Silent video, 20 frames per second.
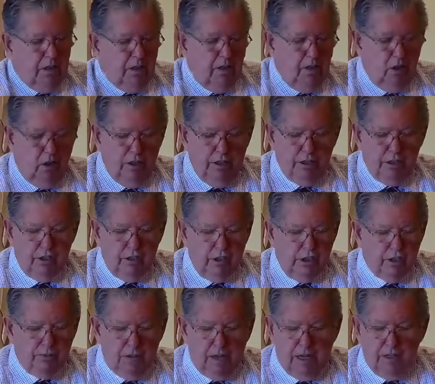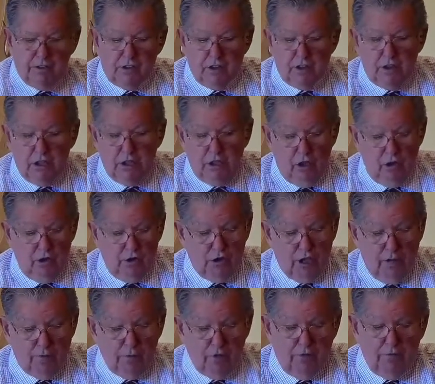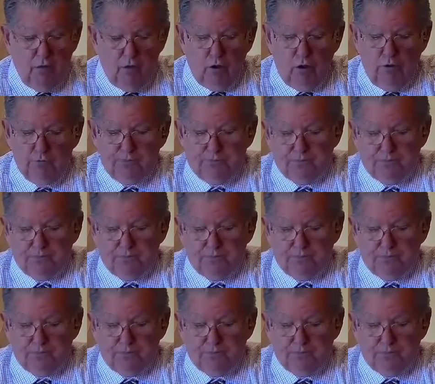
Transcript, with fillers: Going to this passage in Luke chapter 4.